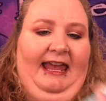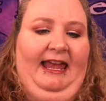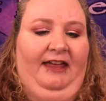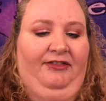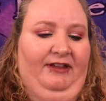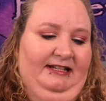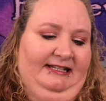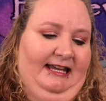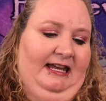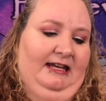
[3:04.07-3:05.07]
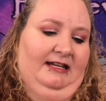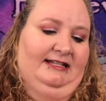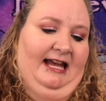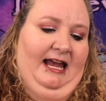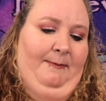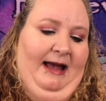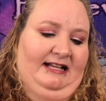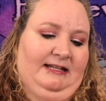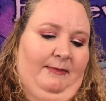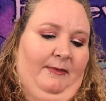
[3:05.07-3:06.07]
And this is a
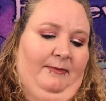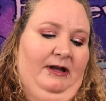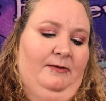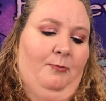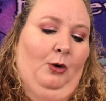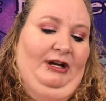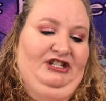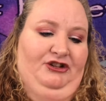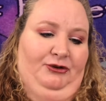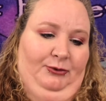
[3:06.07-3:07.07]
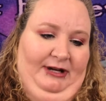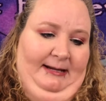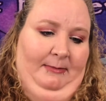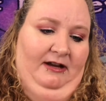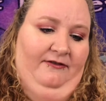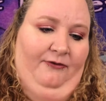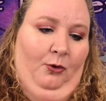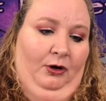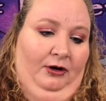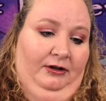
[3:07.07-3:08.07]
maximum moisture cream
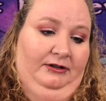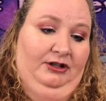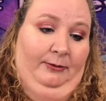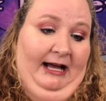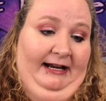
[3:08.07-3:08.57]
for your